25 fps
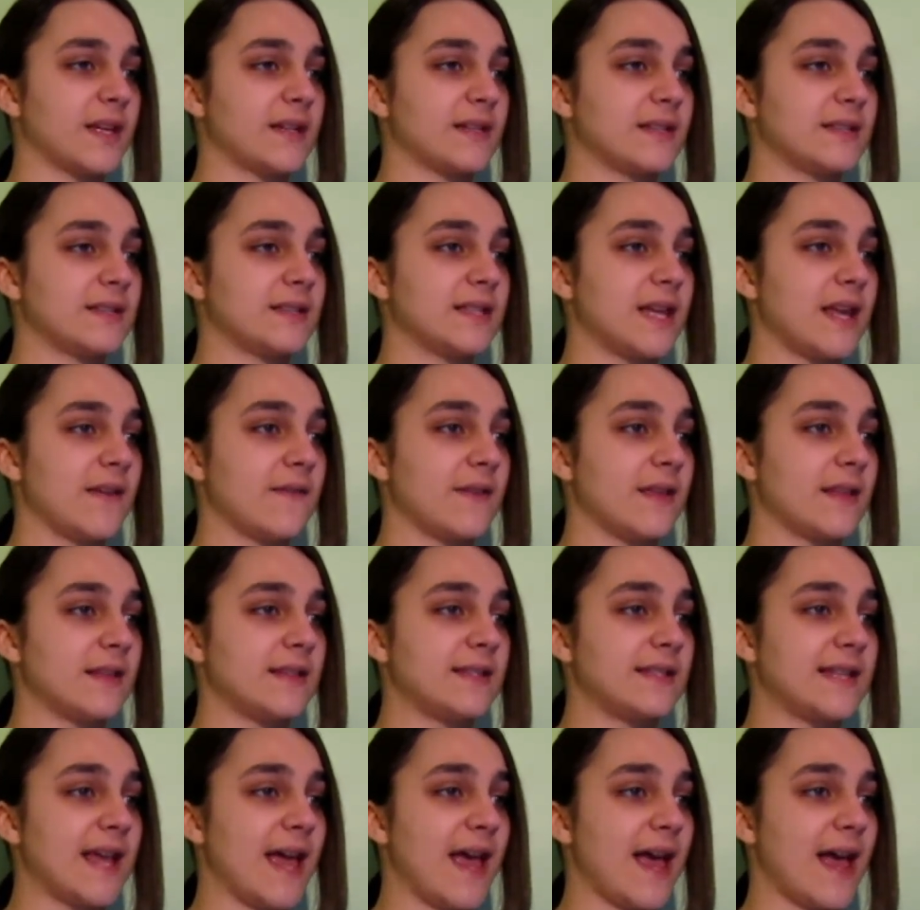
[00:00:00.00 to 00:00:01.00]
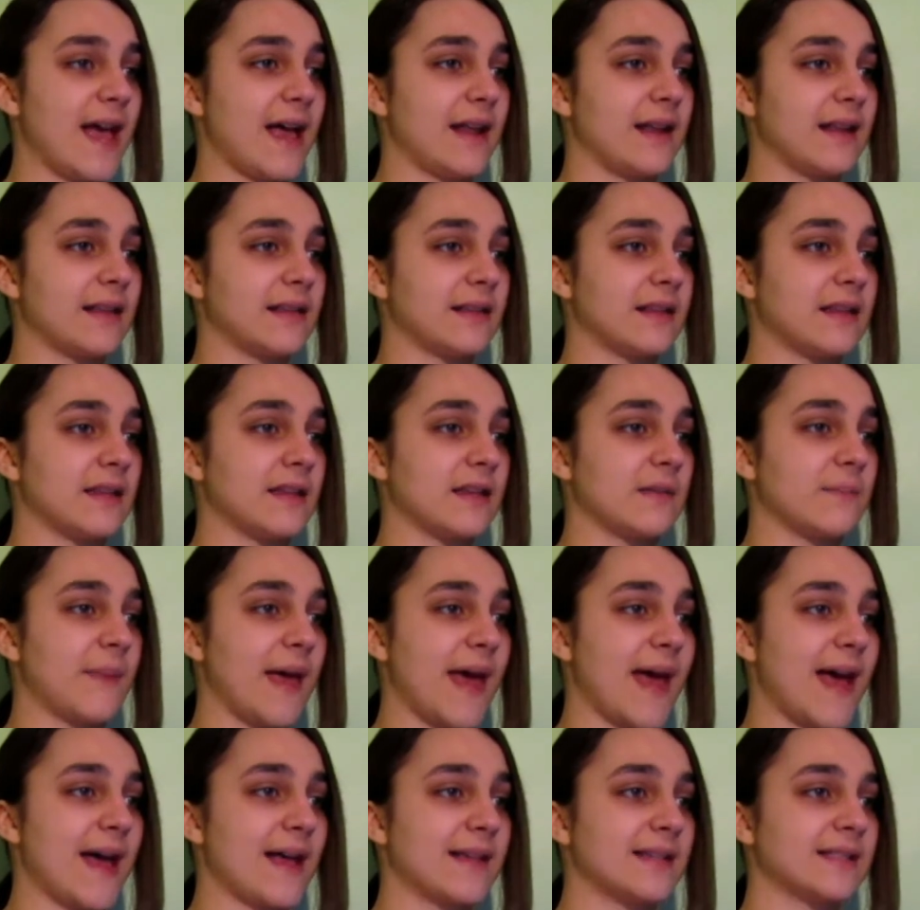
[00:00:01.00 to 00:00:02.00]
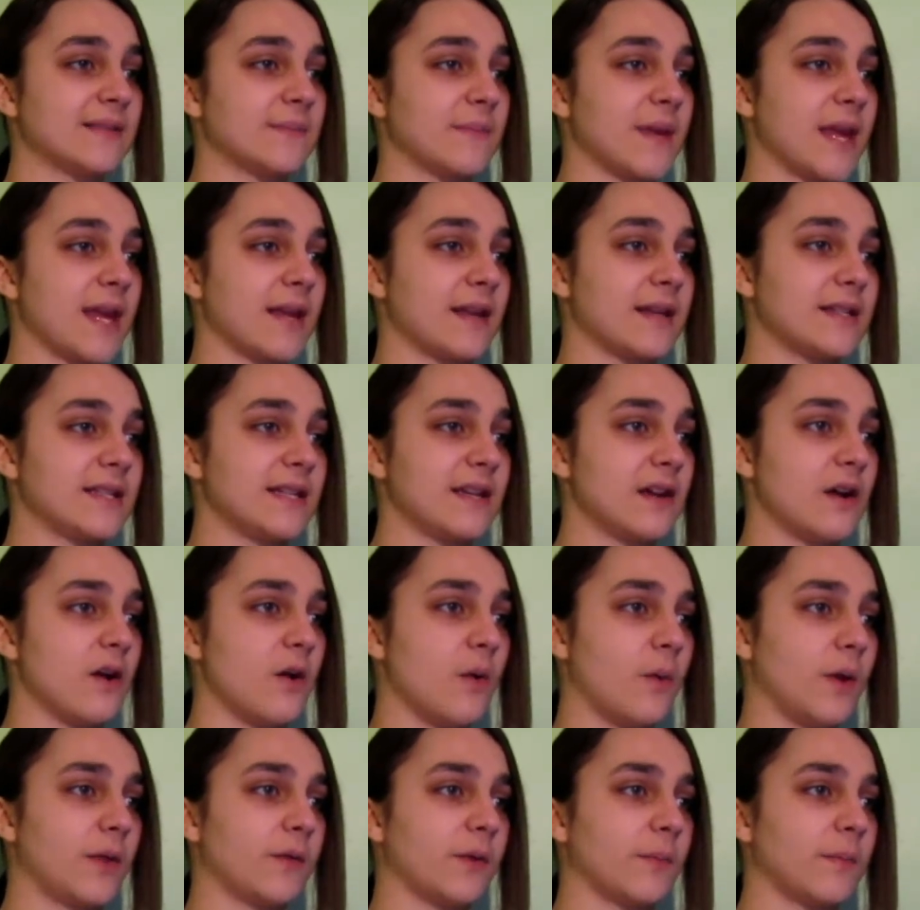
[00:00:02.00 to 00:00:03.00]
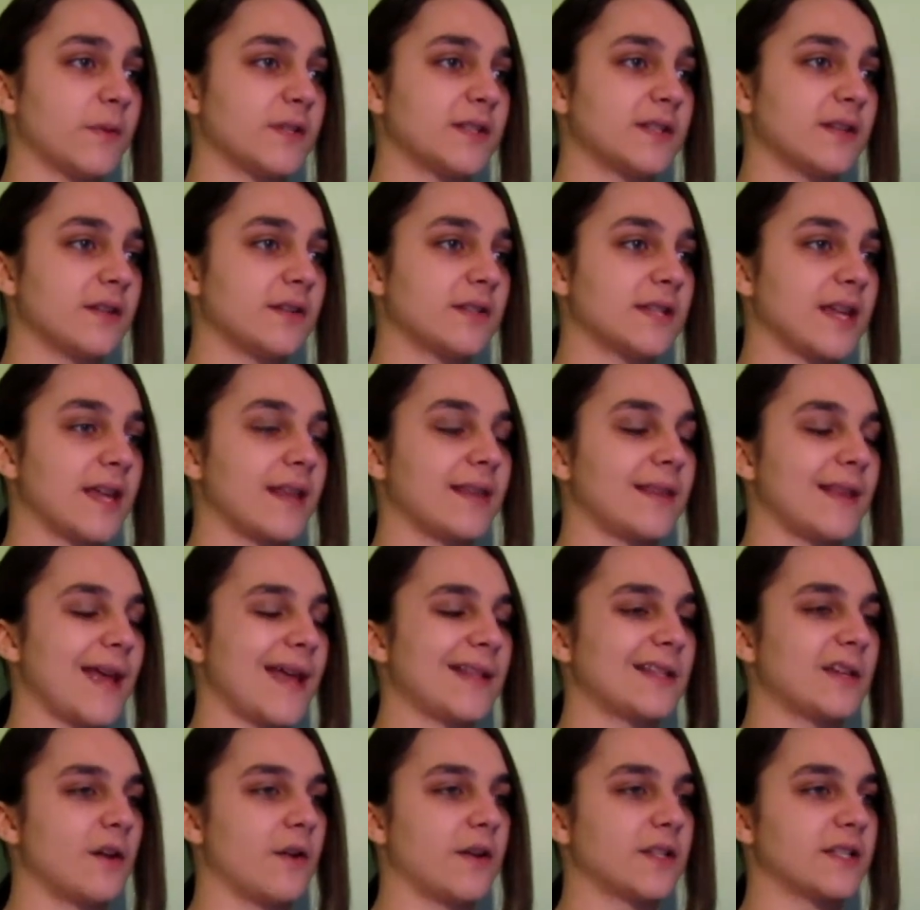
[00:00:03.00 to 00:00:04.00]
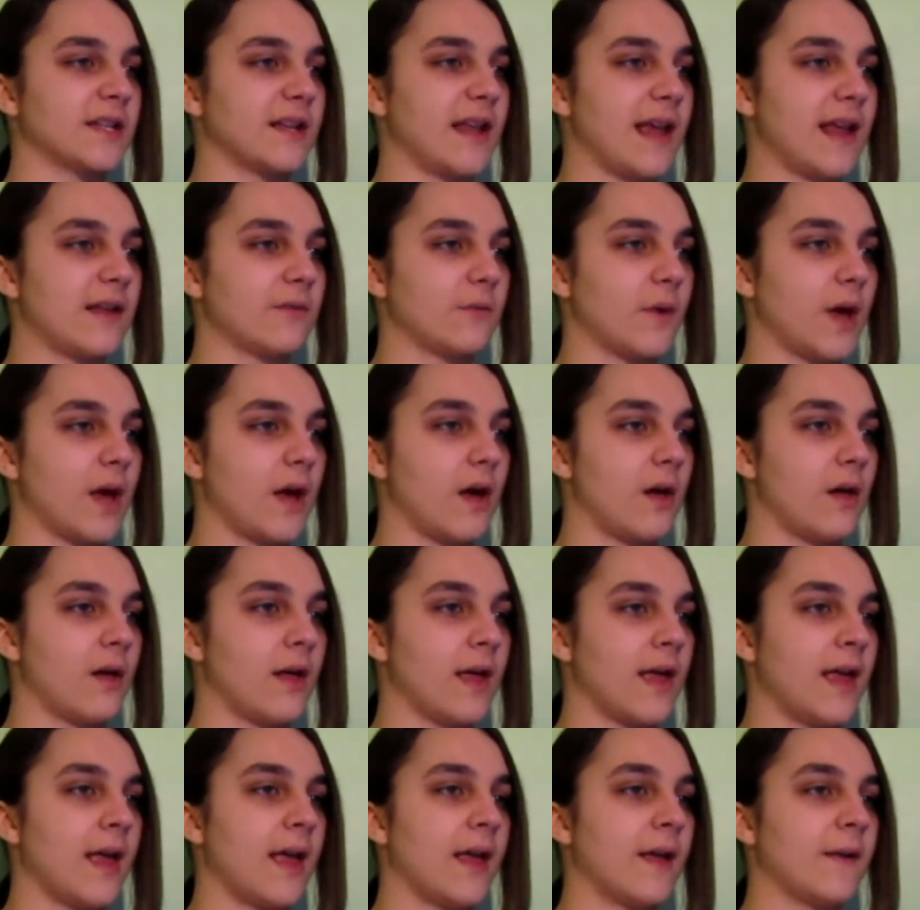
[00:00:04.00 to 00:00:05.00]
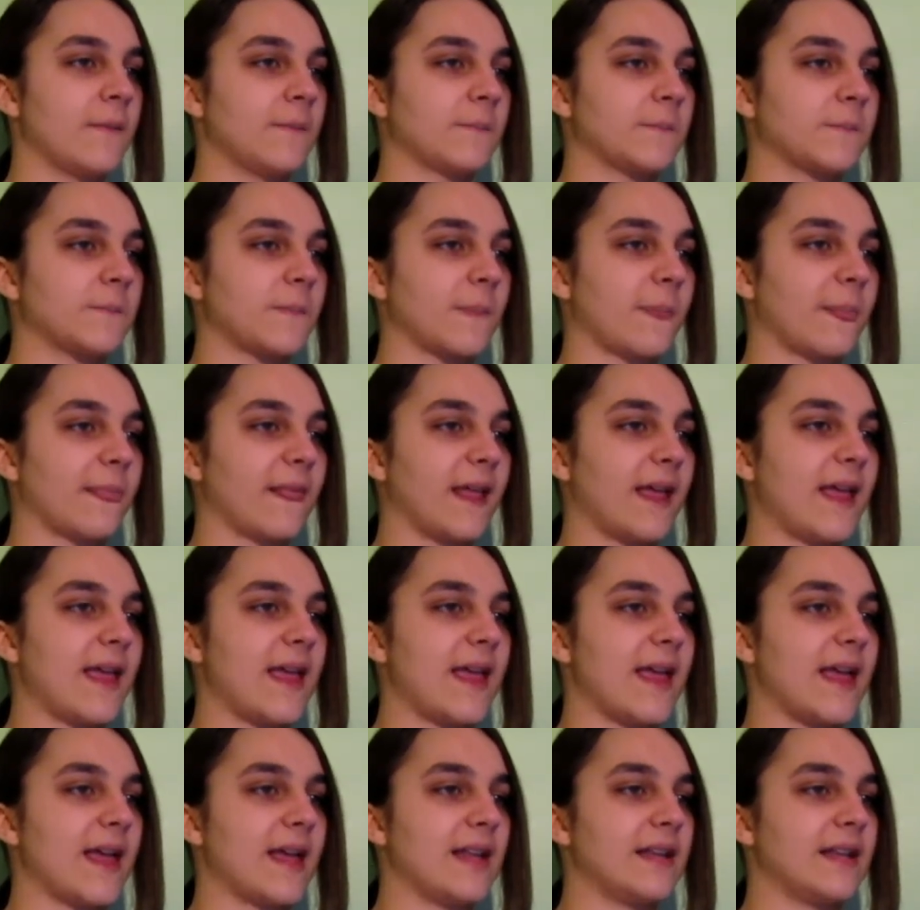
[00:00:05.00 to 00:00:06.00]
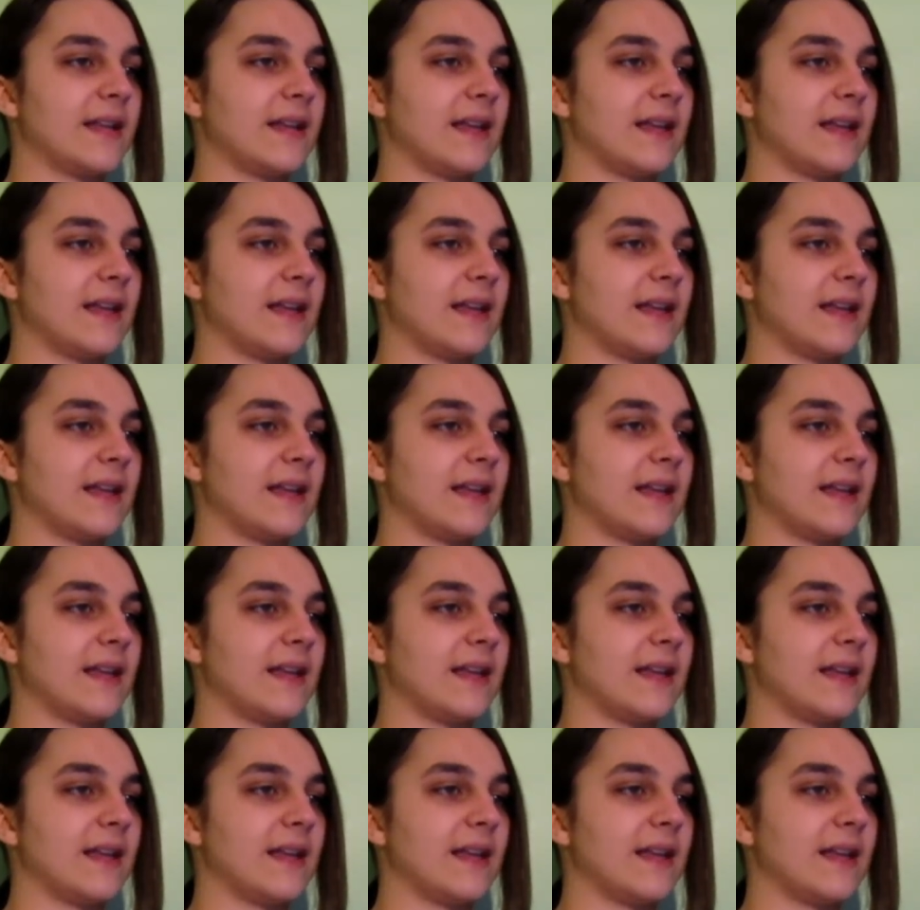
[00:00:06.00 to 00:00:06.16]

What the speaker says: David's dad in the past made a deal with Rumpelstiltskin. That's always gonna end well. And